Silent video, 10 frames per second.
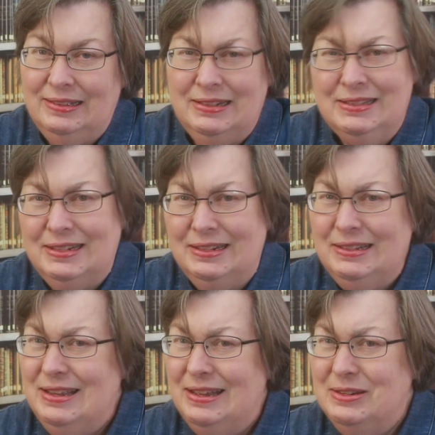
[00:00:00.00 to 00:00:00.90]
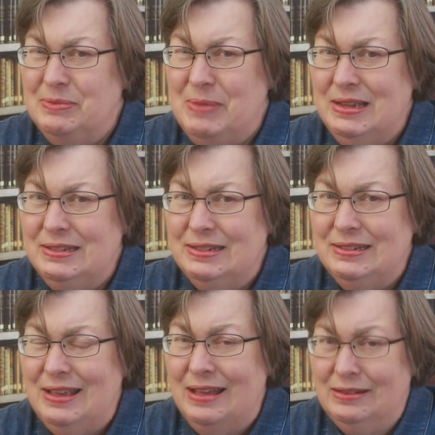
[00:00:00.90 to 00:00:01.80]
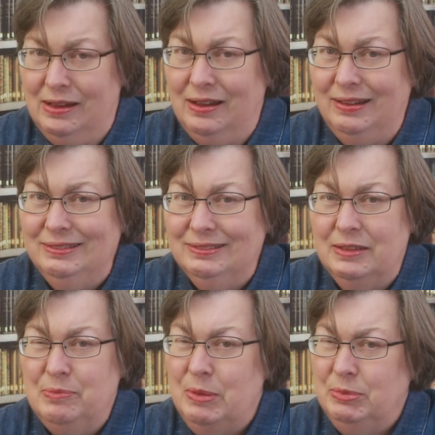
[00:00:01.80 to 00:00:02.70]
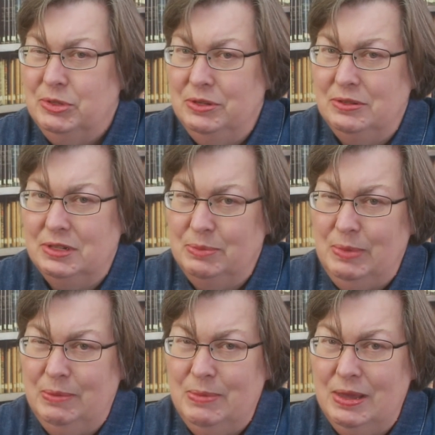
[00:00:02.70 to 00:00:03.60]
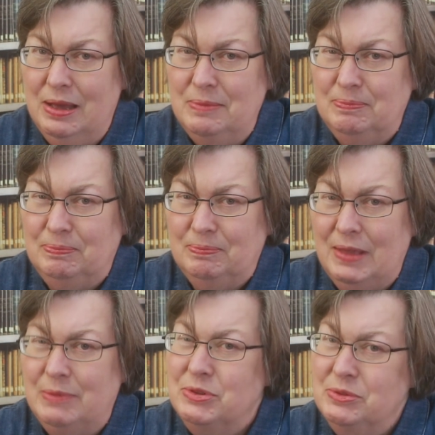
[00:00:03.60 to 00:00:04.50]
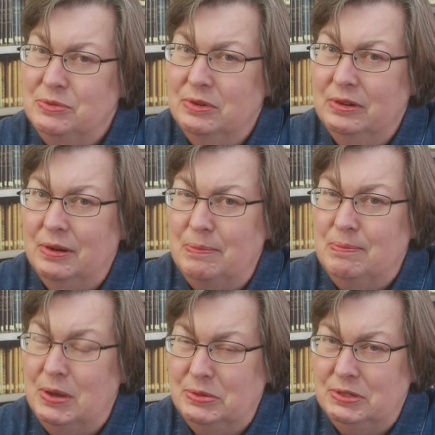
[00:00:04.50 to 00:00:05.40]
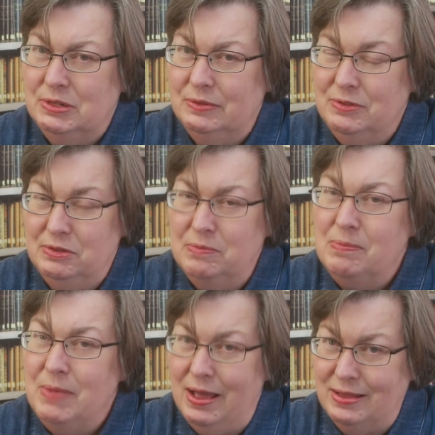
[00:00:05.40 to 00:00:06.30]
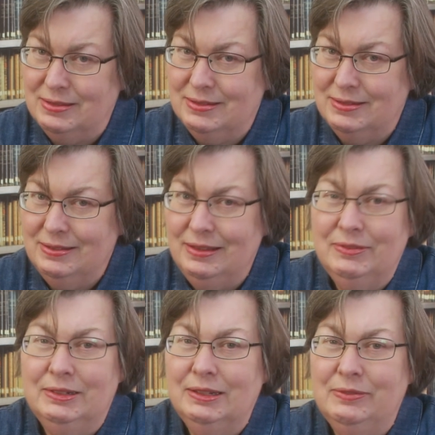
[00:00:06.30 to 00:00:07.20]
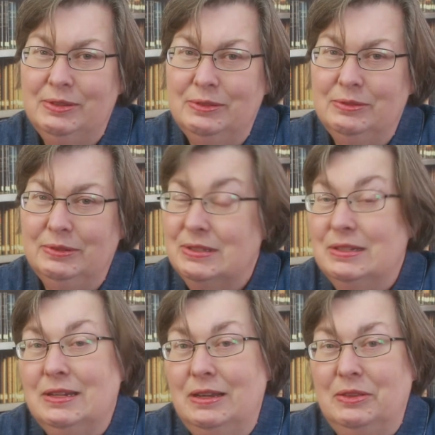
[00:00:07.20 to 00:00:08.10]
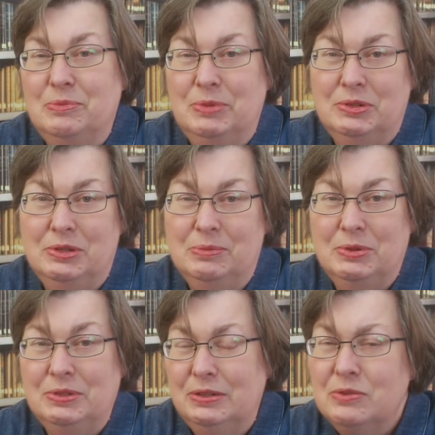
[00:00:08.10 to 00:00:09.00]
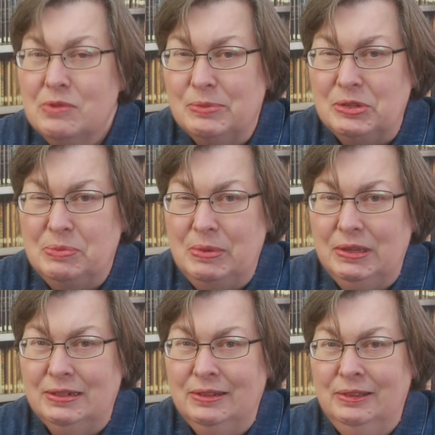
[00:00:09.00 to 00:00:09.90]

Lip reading: Incidentally, I don't mind it at all if people choose to speed me up. I'm sure most of you must, even if you listen to other booktubers at normal speed.